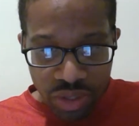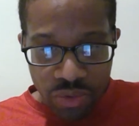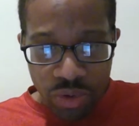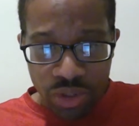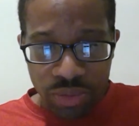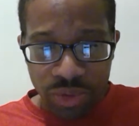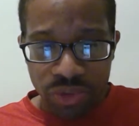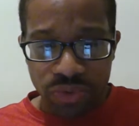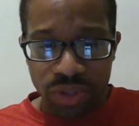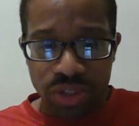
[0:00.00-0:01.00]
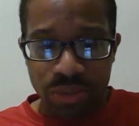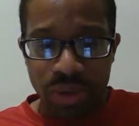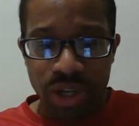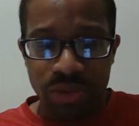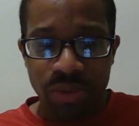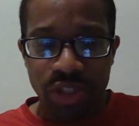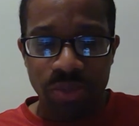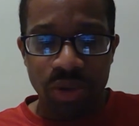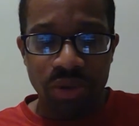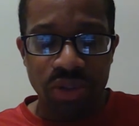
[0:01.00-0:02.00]
Will Smith is facing possible
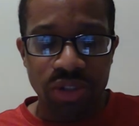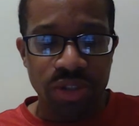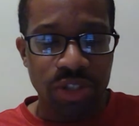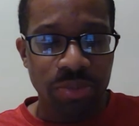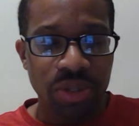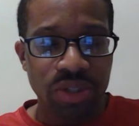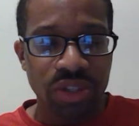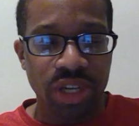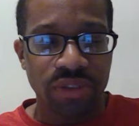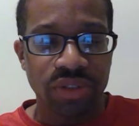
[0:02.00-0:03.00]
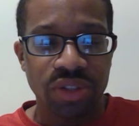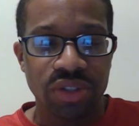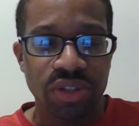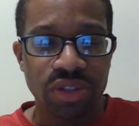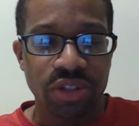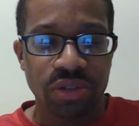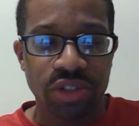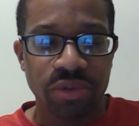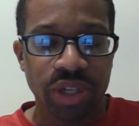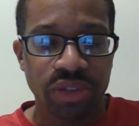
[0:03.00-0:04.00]
expulsion and suspension after he assaulted
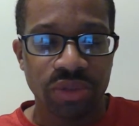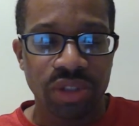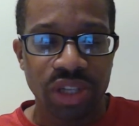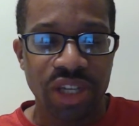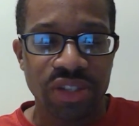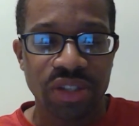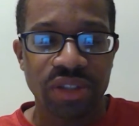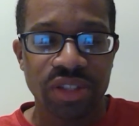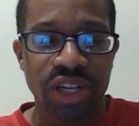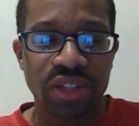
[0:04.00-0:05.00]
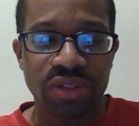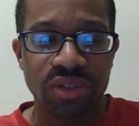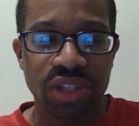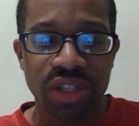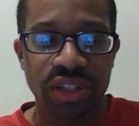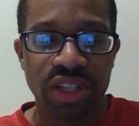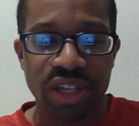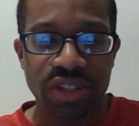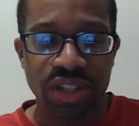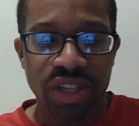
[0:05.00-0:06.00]
Chris Rock during last Sunday's Oscar
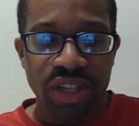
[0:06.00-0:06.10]
telecast